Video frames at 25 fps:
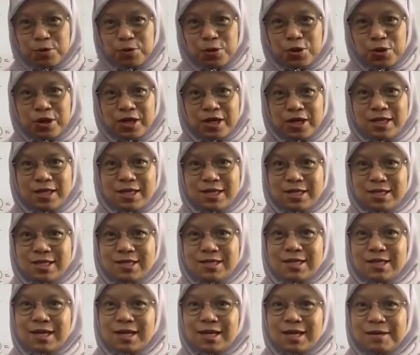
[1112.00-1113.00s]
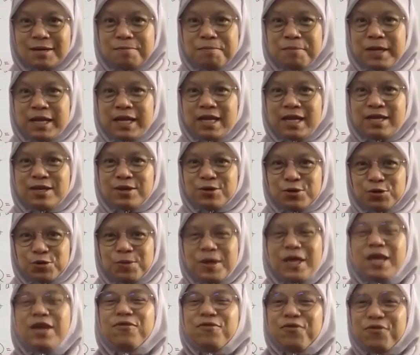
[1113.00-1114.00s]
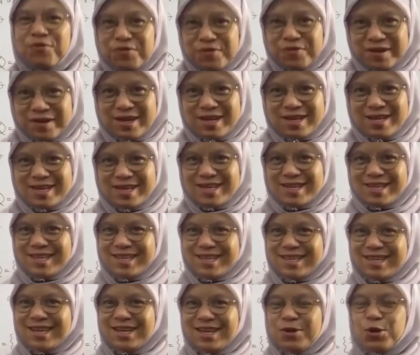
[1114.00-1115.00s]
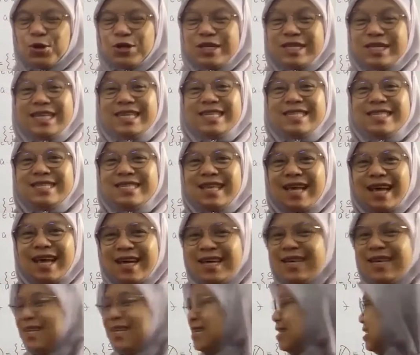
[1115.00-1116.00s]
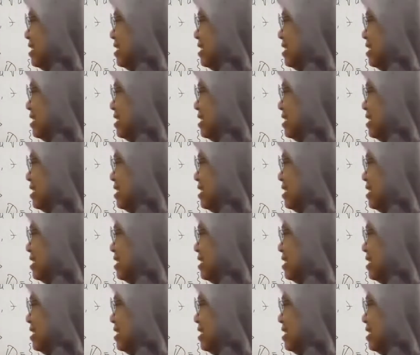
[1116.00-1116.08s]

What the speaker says: or this is an abelian group, if, yeah, or decide,